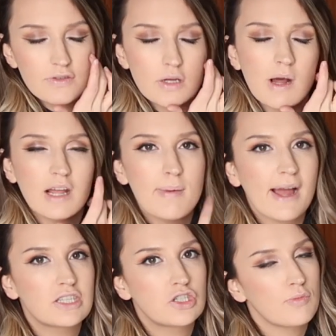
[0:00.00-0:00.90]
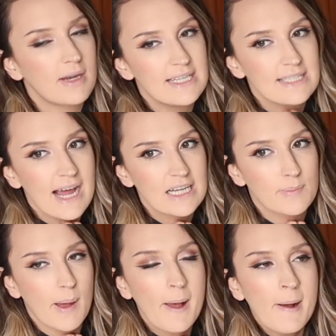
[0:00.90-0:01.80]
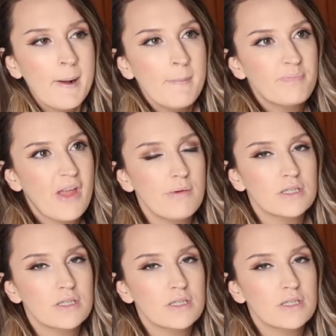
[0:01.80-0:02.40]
So I'm not going to pack too many snacks, but that